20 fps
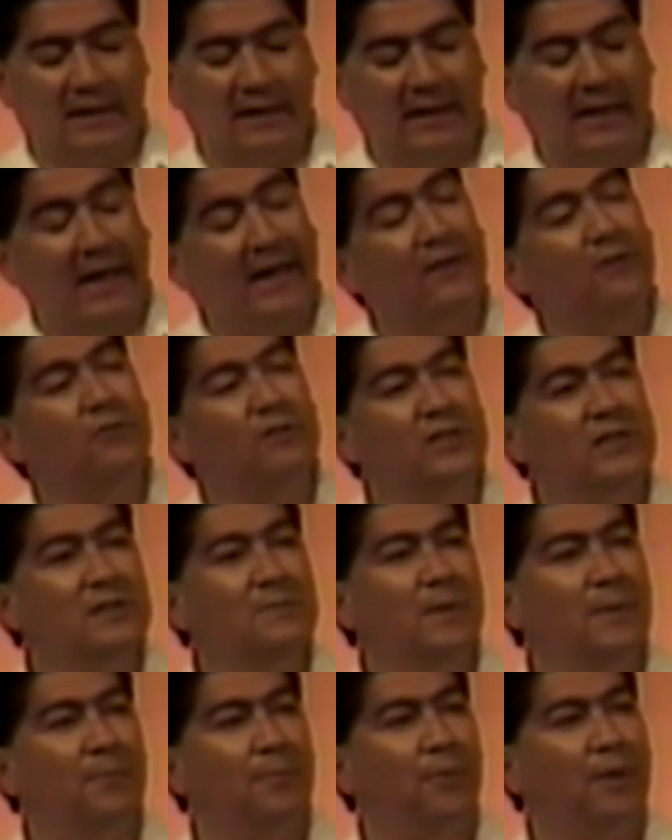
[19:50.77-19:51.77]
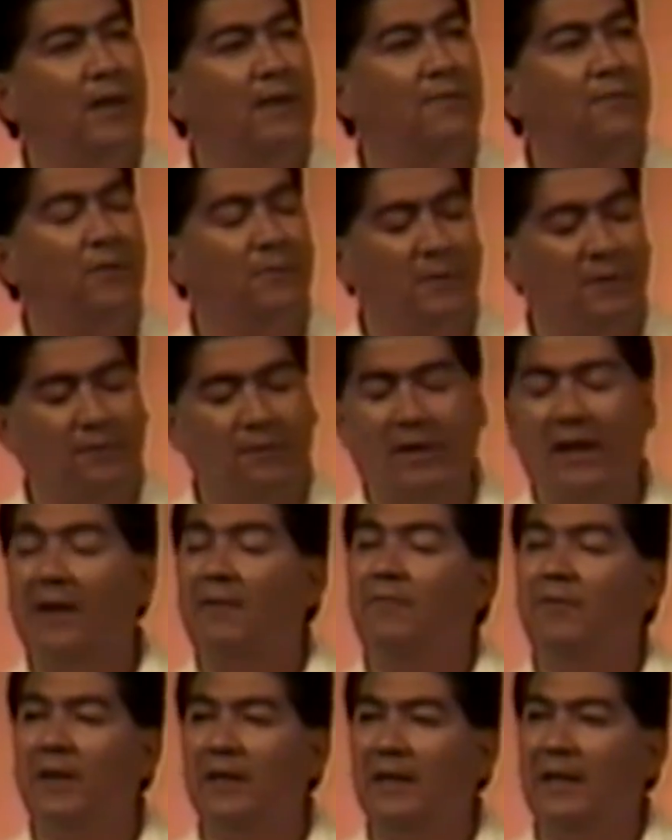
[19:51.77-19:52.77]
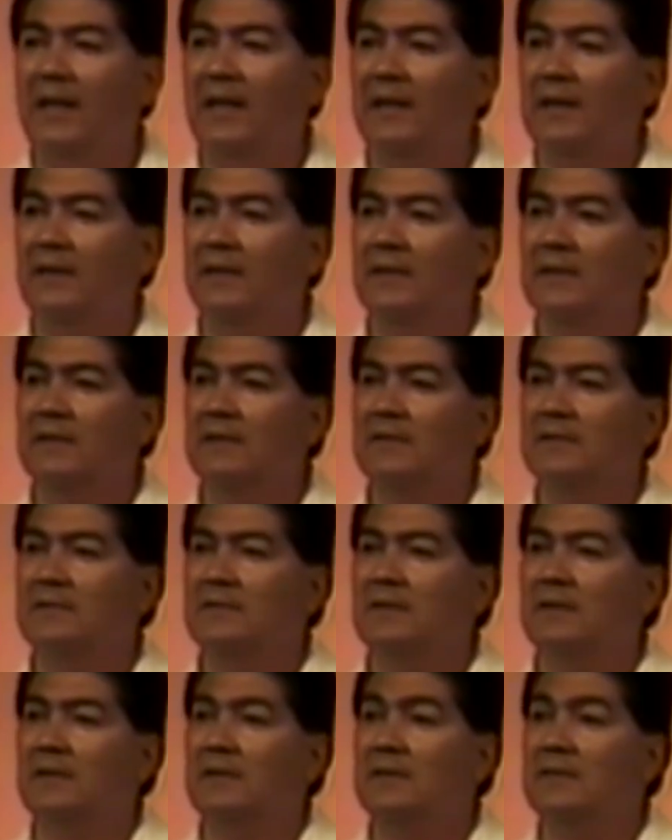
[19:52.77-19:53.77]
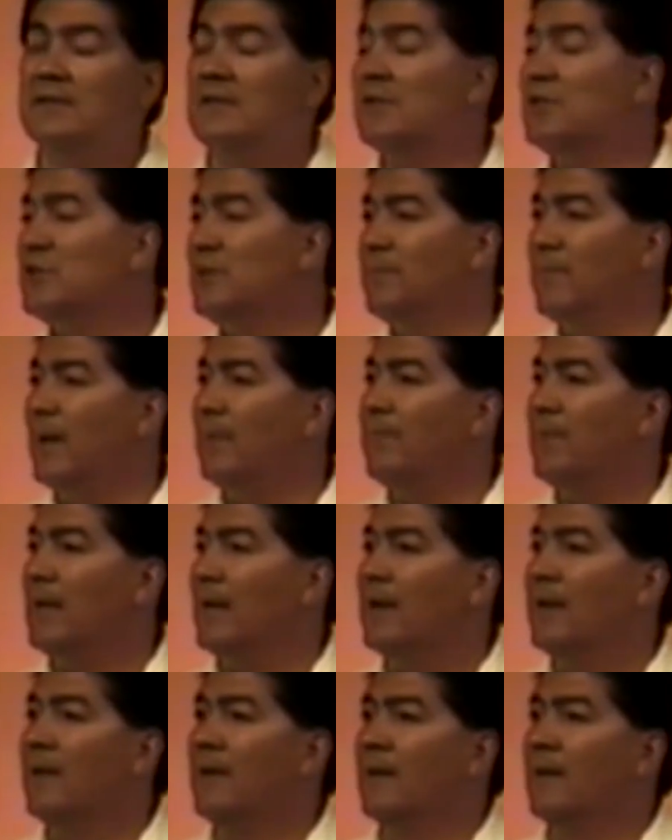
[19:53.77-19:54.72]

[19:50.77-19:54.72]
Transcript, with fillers: And I know she's been praying for me for every day since she met me.